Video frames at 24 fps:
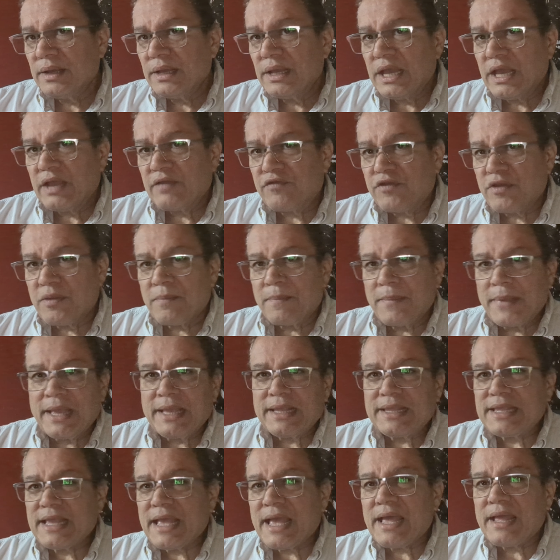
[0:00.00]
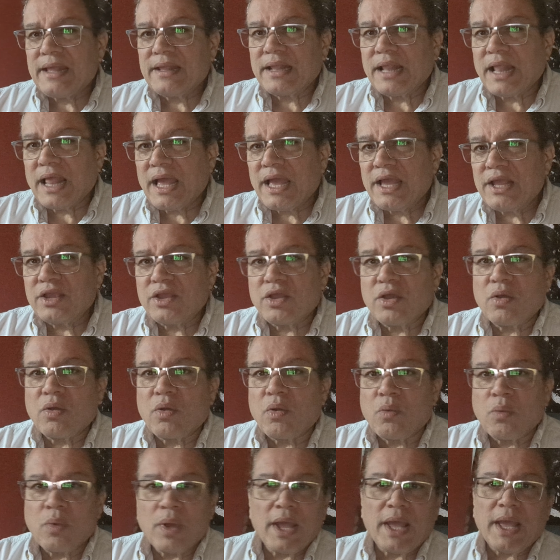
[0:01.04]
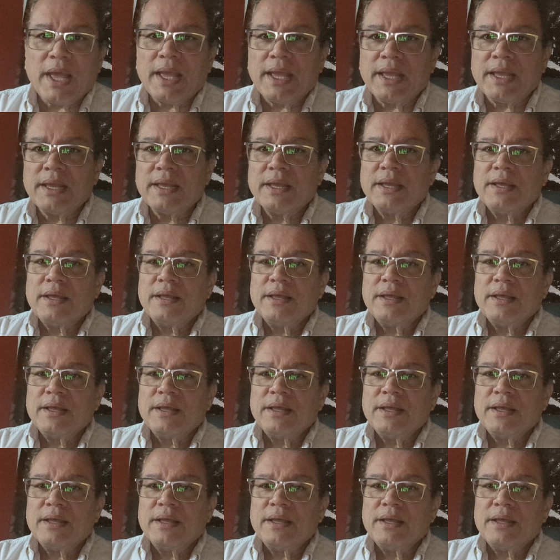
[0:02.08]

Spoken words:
If you make that line go away,